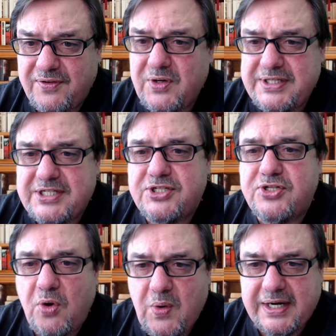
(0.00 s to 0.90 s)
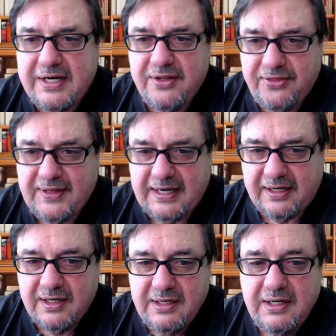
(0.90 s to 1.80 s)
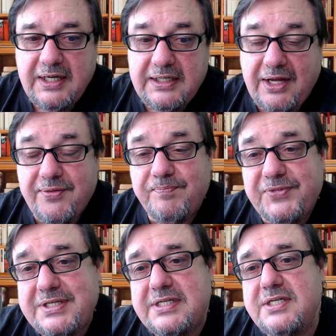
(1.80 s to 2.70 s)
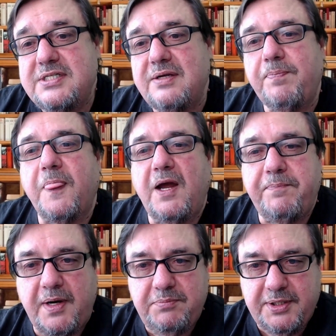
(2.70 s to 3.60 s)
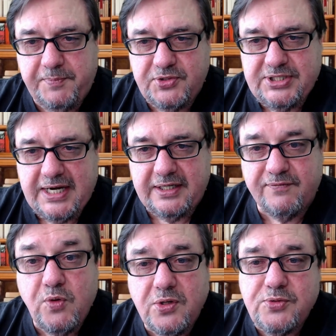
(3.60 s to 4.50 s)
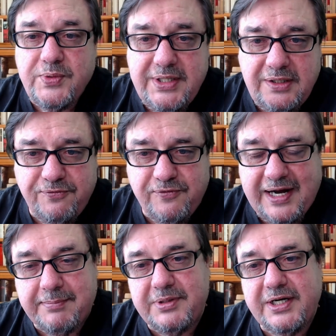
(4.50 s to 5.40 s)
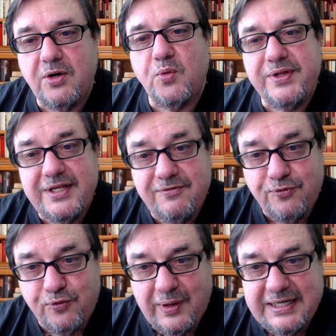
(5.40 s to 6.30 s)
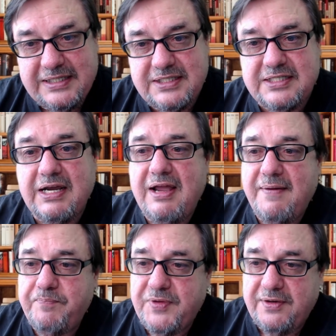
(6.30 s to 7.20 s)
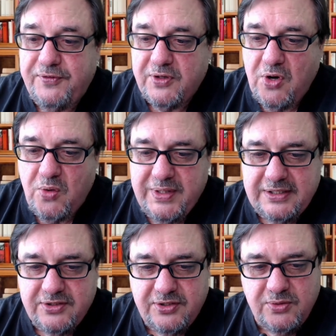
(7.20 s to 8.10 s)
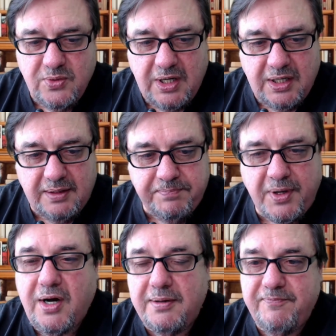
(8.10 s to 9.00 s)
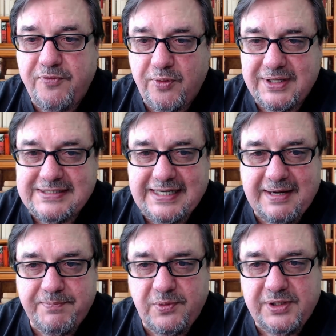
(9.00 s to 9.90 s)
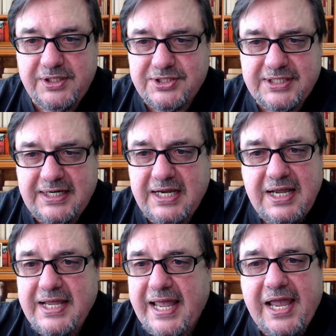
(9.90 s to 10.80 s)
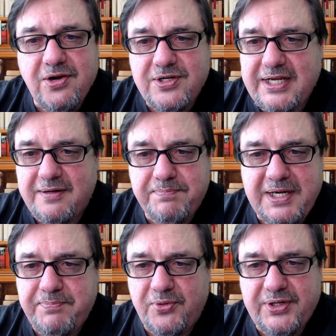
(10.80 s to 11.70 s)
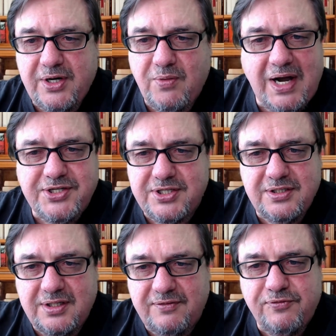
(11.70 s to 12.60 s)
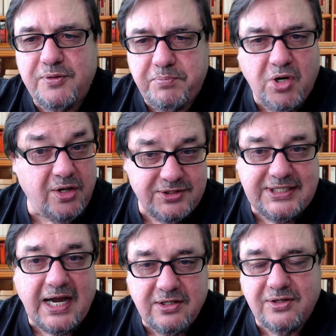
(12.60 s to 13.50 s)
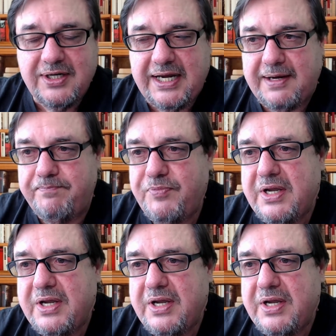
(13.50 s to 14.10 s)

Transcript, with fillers: very stoic thing. Now, this is a public persona. Of course, within the family or within friends, if you go into a pub, for example, and you see 8 or 10 people there watching the football, soccer game,